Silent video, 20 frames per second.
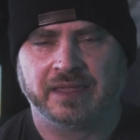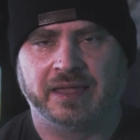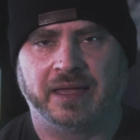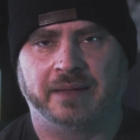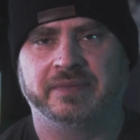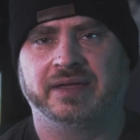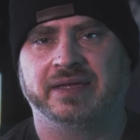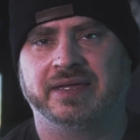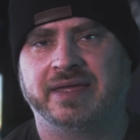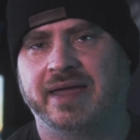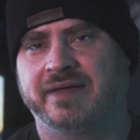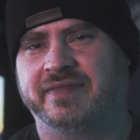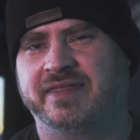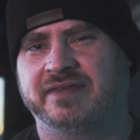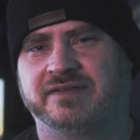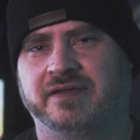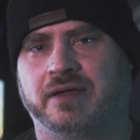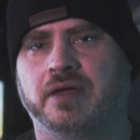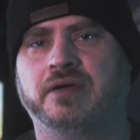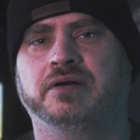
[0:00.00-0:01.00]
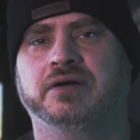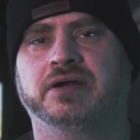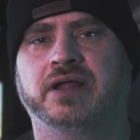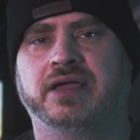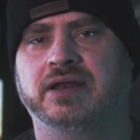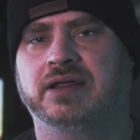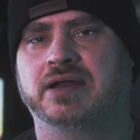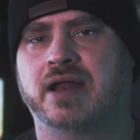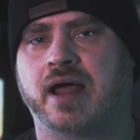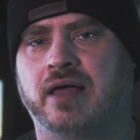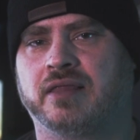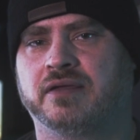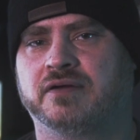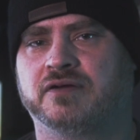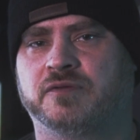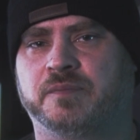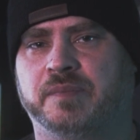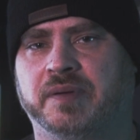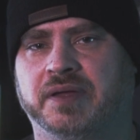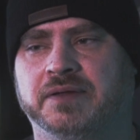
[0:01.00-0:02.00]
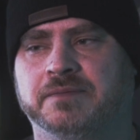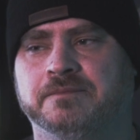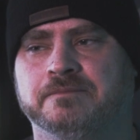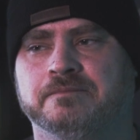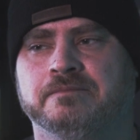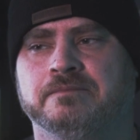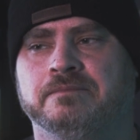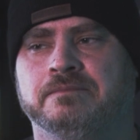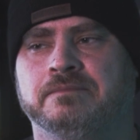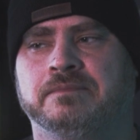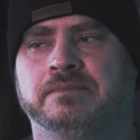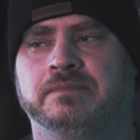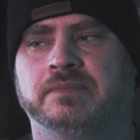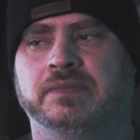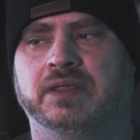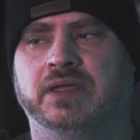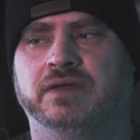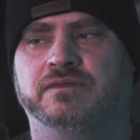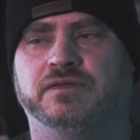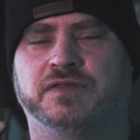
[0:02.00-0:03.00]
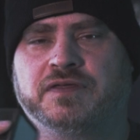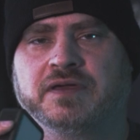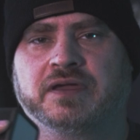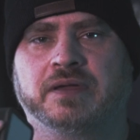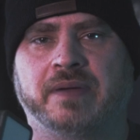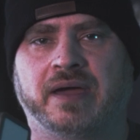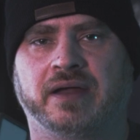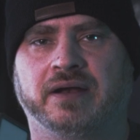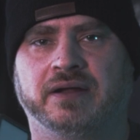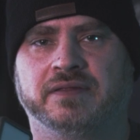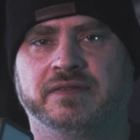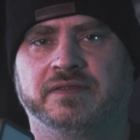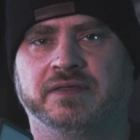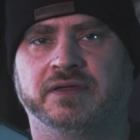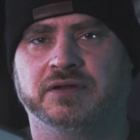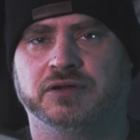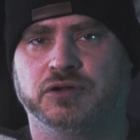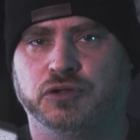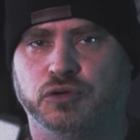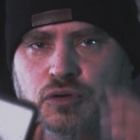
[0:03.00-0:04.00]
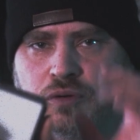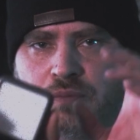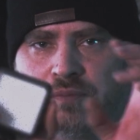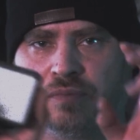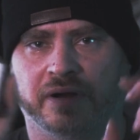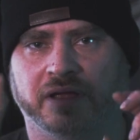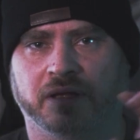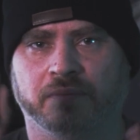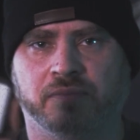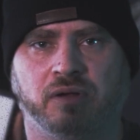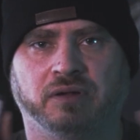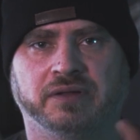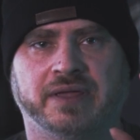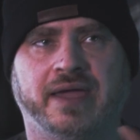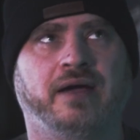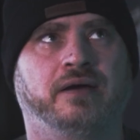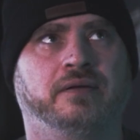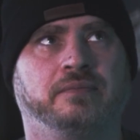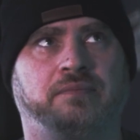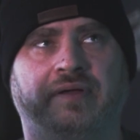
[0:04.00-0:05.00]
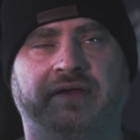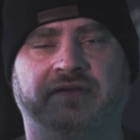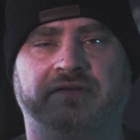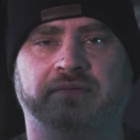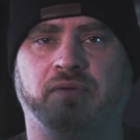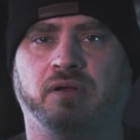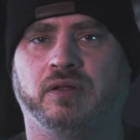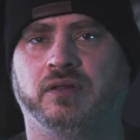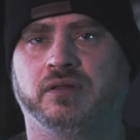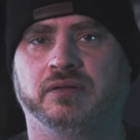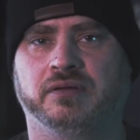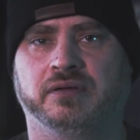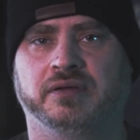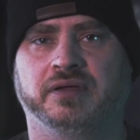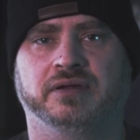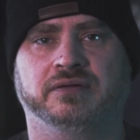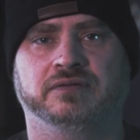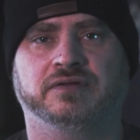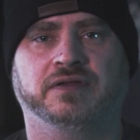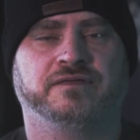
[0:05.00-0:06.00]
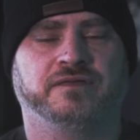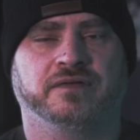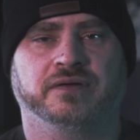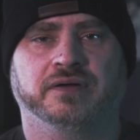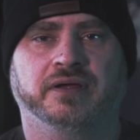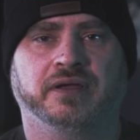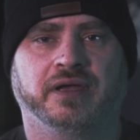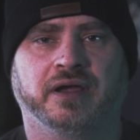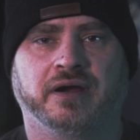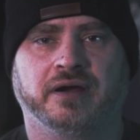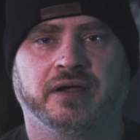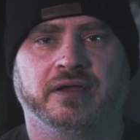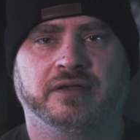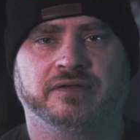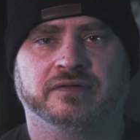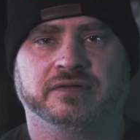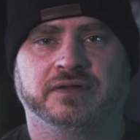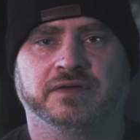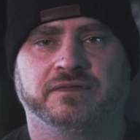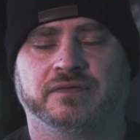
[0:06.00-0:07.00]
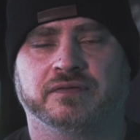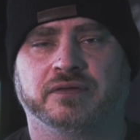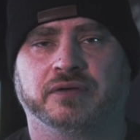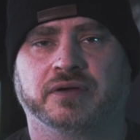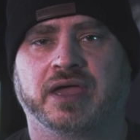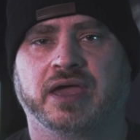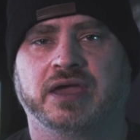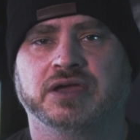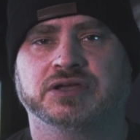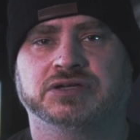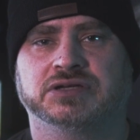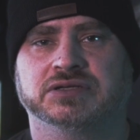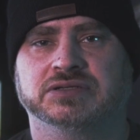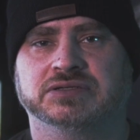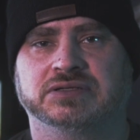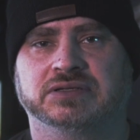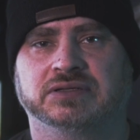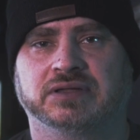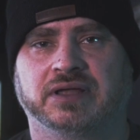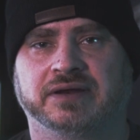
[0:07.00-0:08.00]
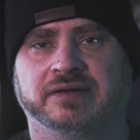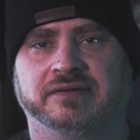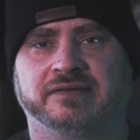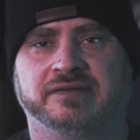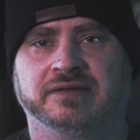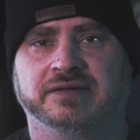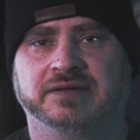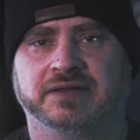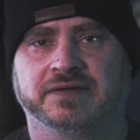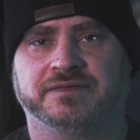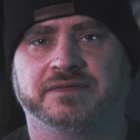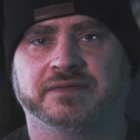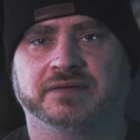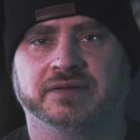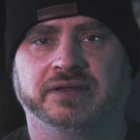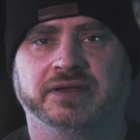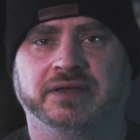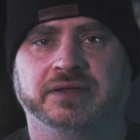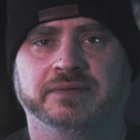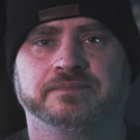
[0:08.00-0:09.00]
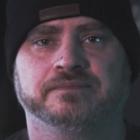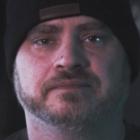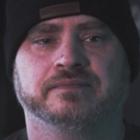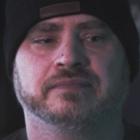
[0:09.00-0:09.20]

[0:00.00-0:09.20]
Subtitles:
I mean, yeah, that's $180, but if you think about it, then you can break them all down and place them all in different areas and different locations and light a scene differently.